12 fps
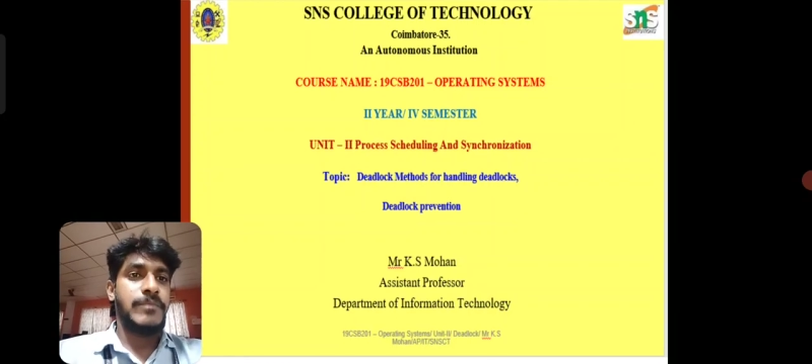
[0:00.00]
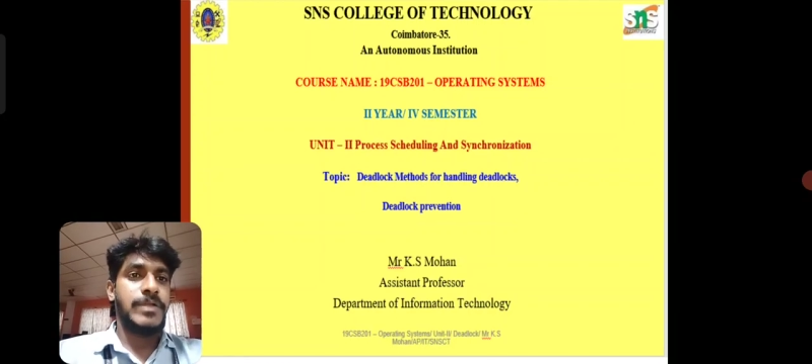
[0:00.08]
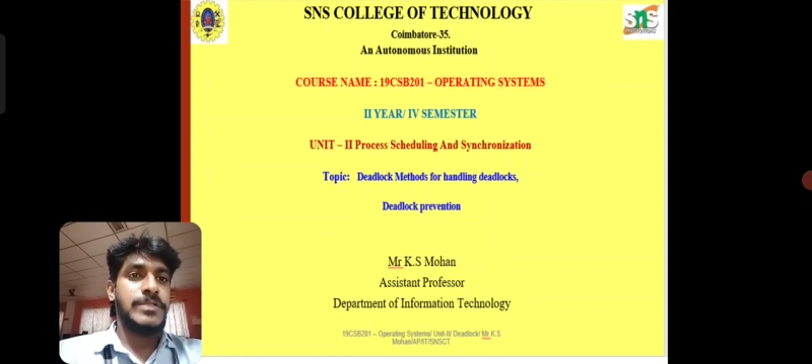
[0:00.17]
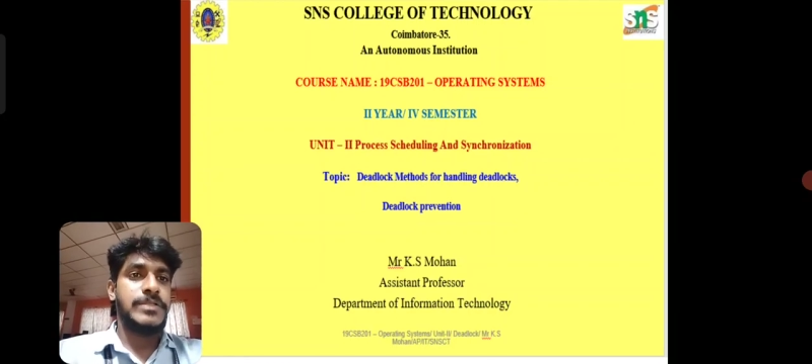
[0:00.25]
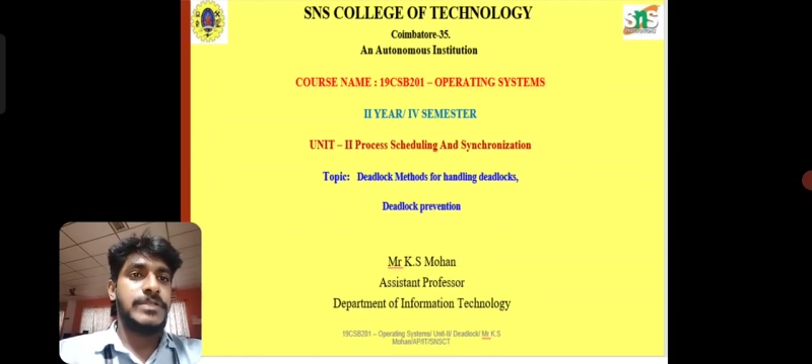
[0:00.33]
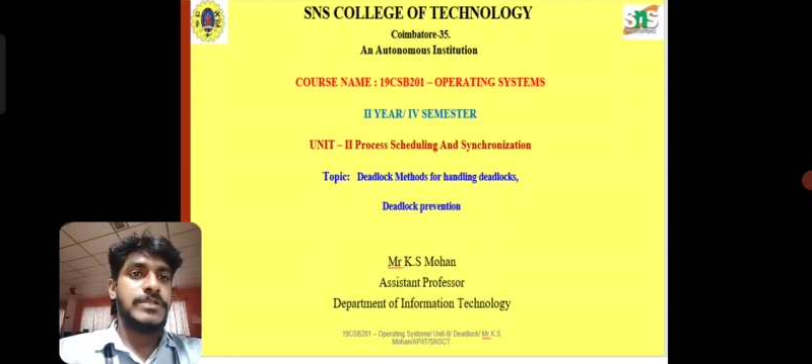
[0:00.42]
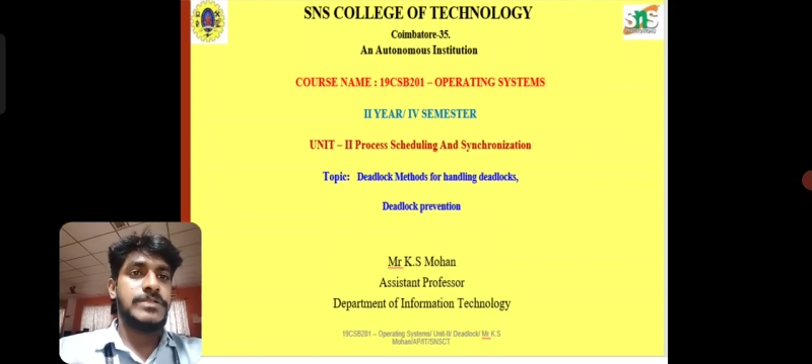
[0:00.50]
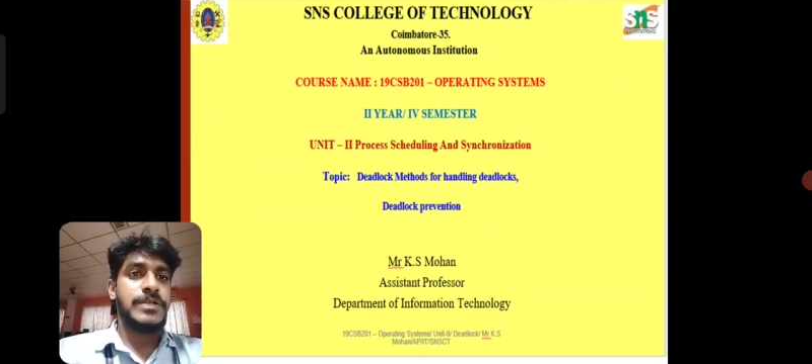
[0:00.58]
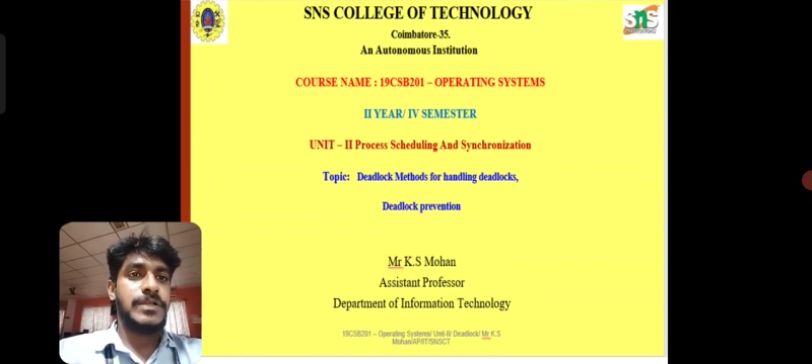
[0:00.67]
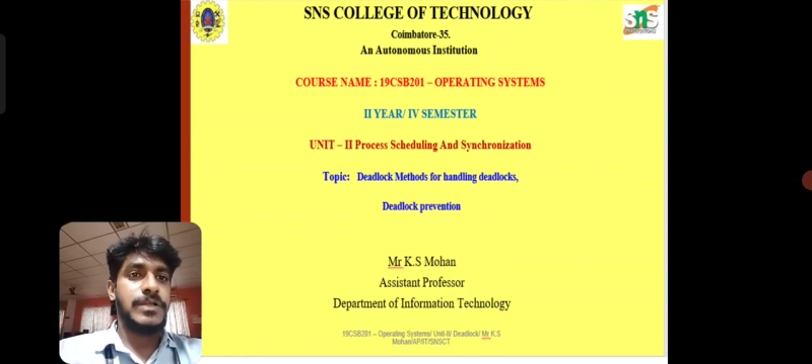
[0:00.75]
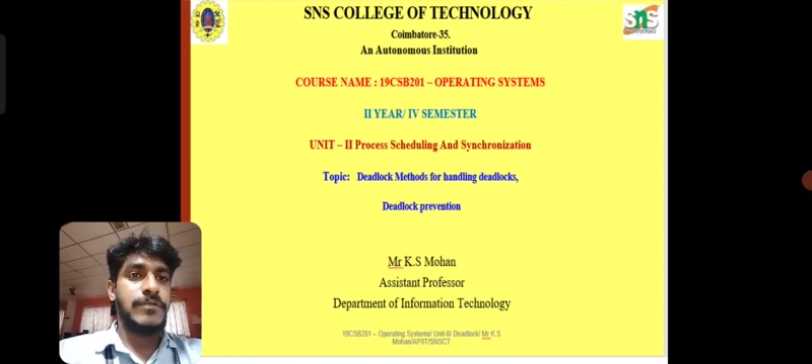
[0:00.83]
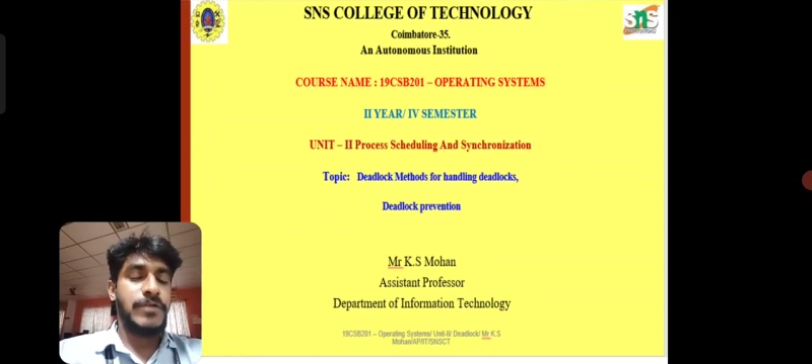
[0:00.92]
methods
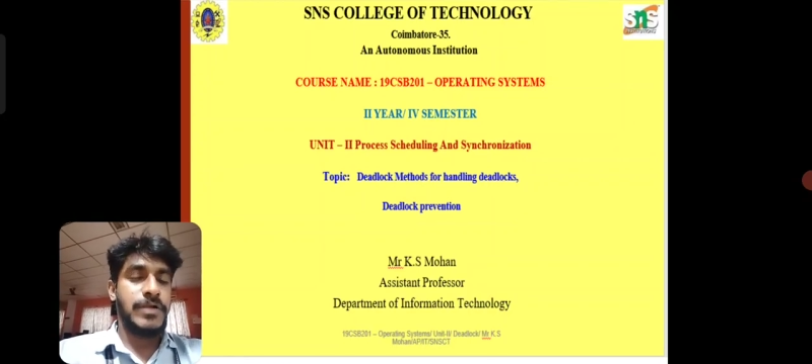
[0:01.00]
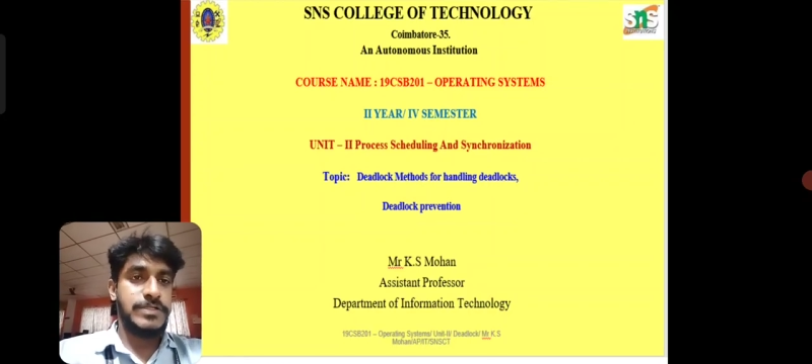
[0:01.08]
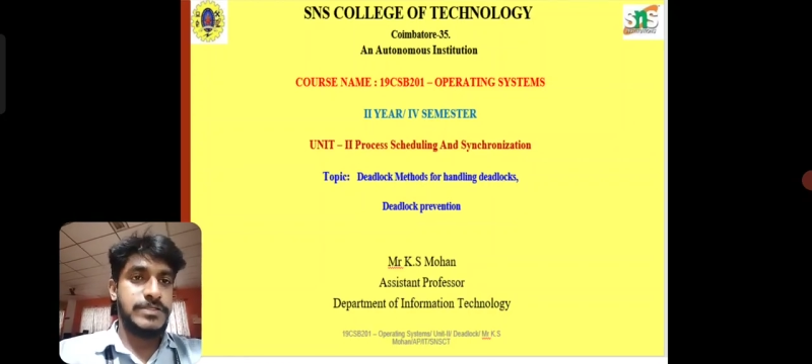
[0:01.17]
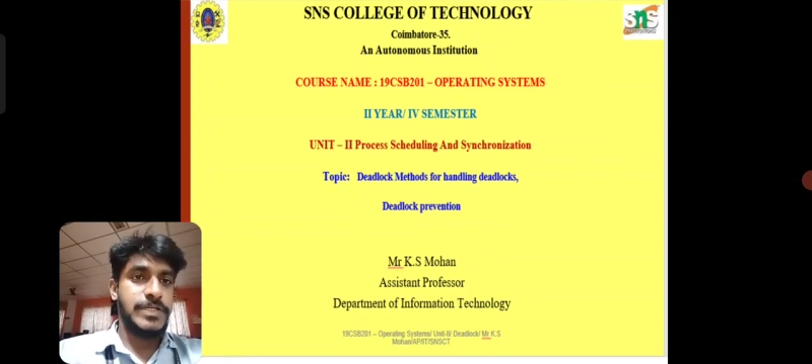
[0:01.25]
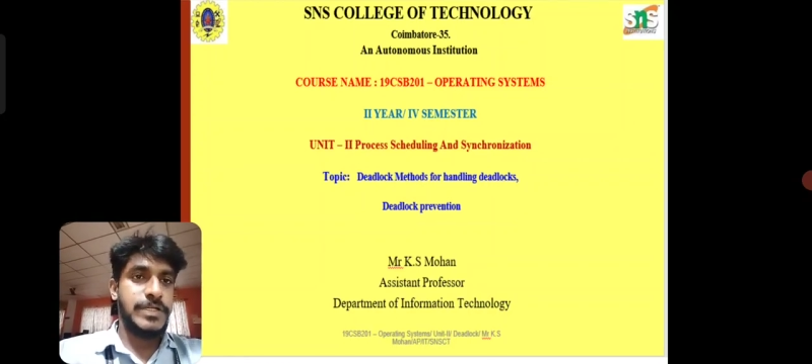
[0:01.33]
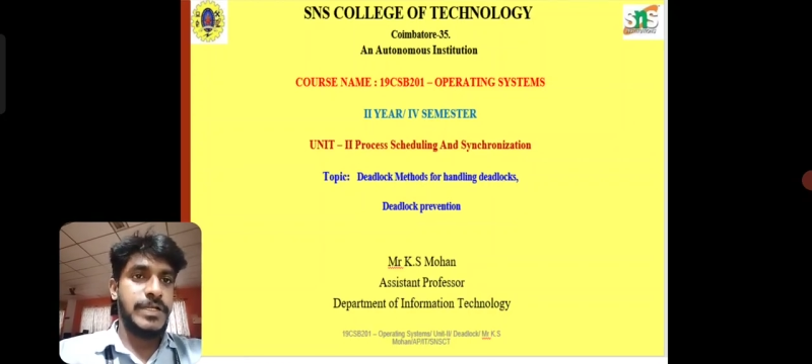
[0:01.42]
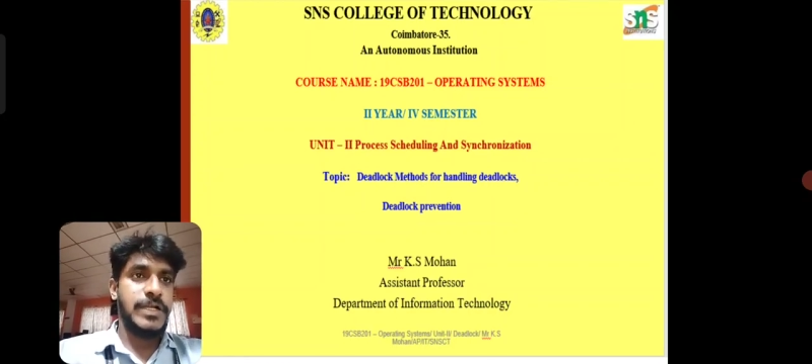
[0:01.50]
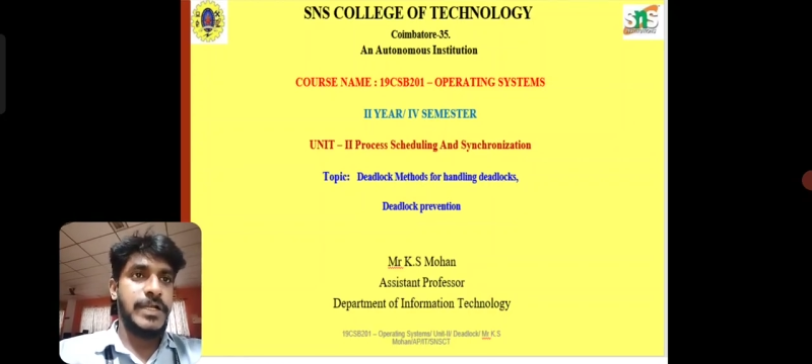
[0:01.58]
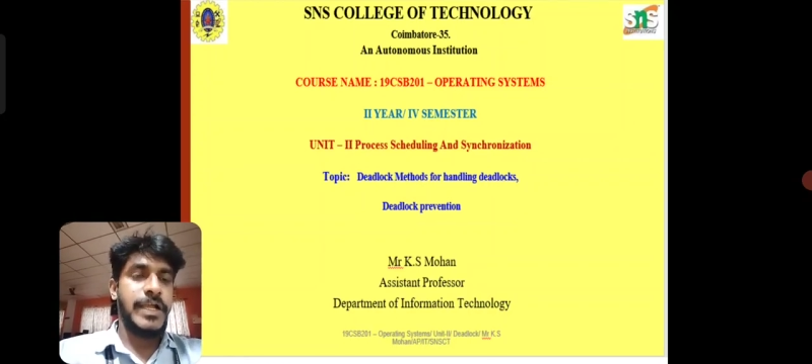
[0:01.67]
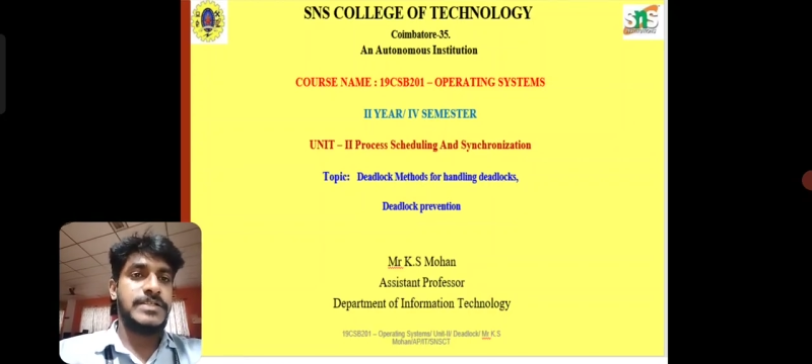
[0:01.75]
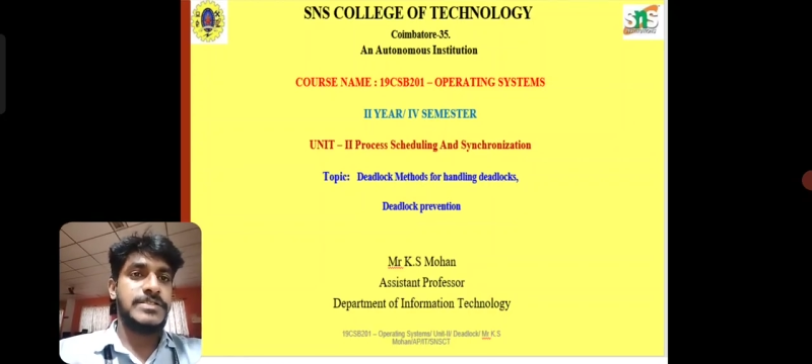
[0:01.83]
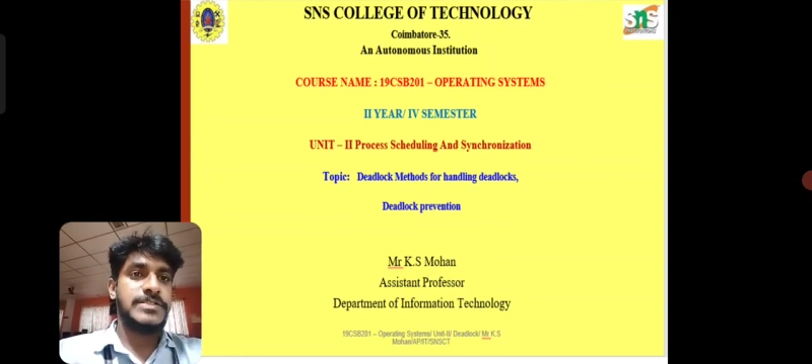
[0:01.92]
and what is deadlock
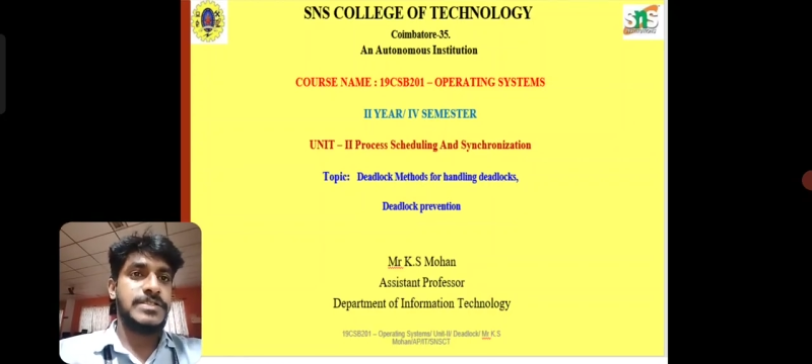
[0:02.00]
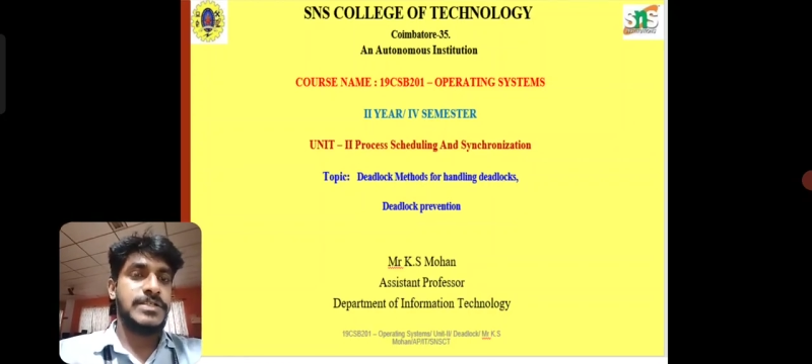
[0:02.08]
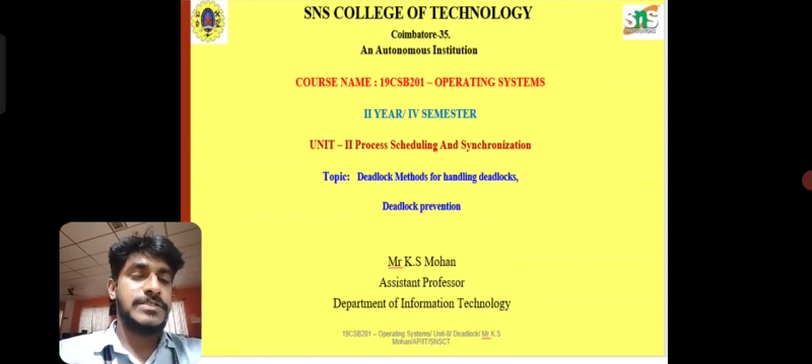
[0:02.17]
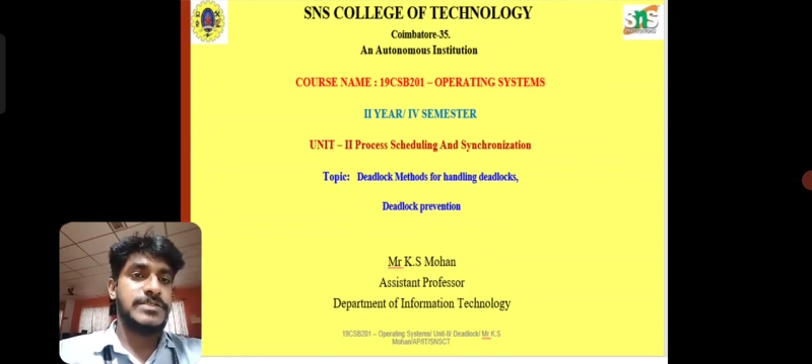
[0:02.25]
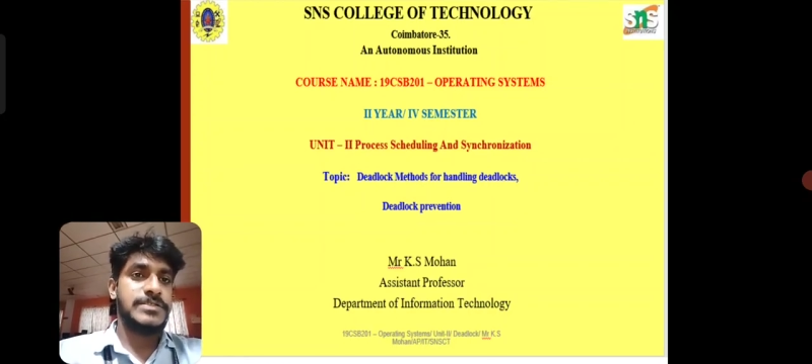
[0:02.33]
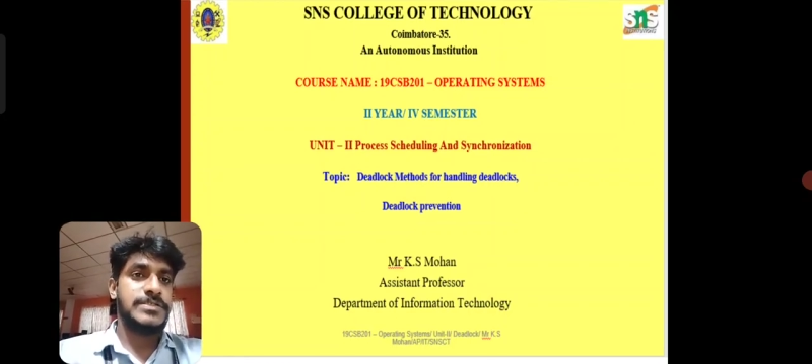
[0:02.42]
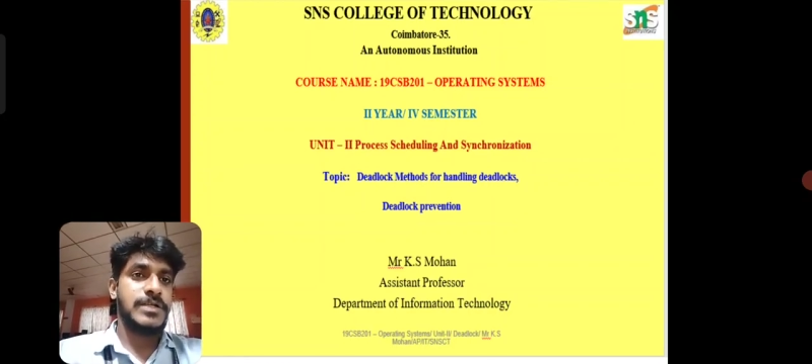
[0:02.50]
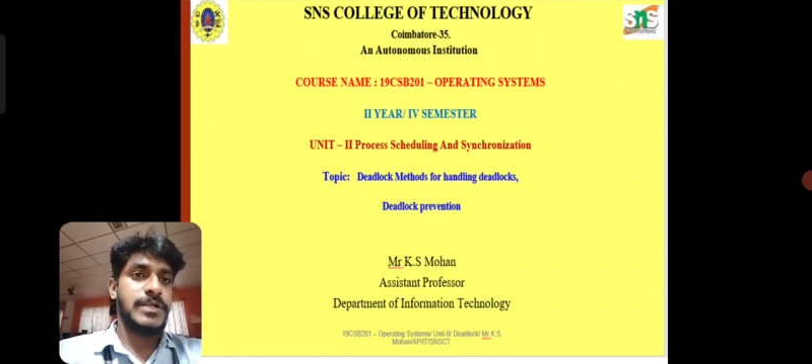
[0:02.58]
characteristics